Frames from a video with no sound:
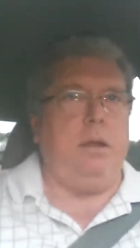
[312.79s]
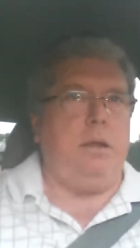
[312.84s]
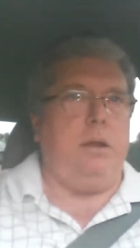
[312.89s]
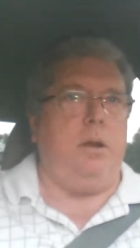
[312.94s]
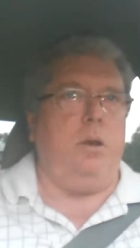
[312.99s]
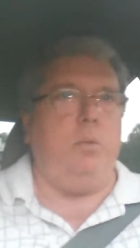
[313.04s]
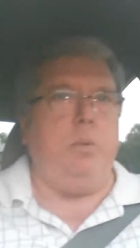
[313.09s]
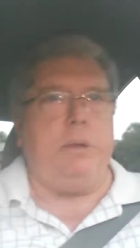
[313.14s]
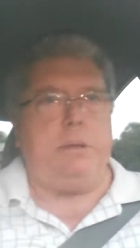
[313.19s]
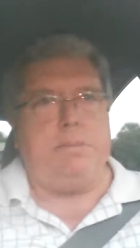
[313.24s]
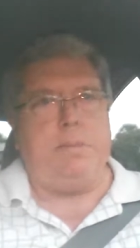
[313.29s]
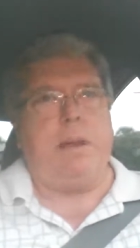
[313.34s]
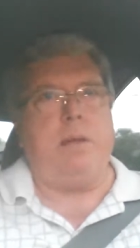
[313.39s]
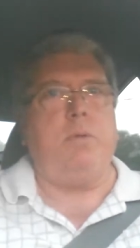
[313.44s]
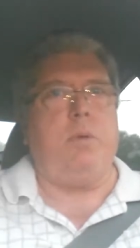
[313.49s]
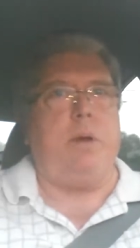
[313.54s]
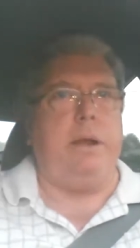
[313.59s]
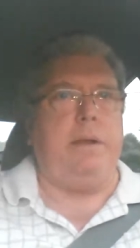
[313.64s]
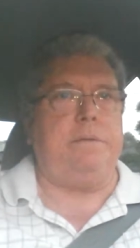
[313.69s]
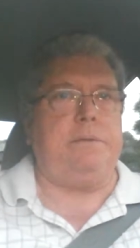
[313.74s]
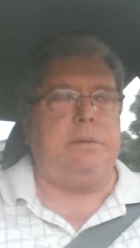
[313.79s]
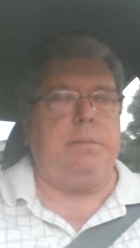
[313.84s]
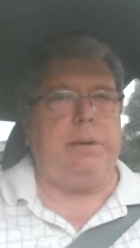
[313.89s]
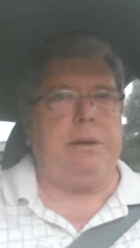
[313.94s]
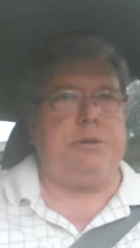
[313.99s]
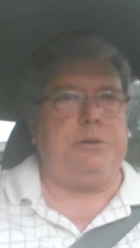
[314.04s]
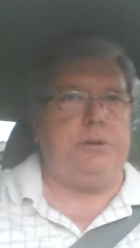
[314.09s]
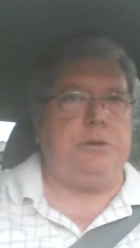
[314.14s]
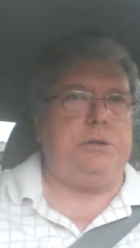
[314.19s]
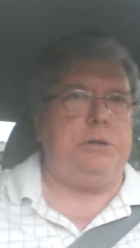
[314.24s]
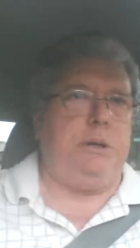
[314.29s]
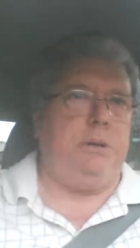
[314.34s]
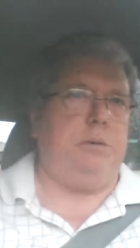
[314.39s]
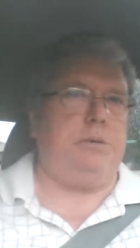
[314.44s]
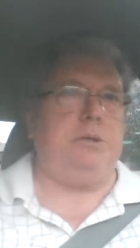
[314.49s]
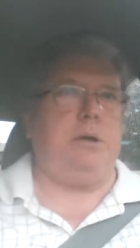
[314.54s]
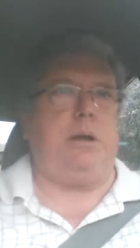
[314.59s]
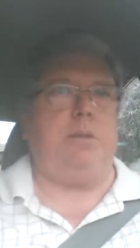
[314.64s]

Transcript: you know, with my wife to make sure she was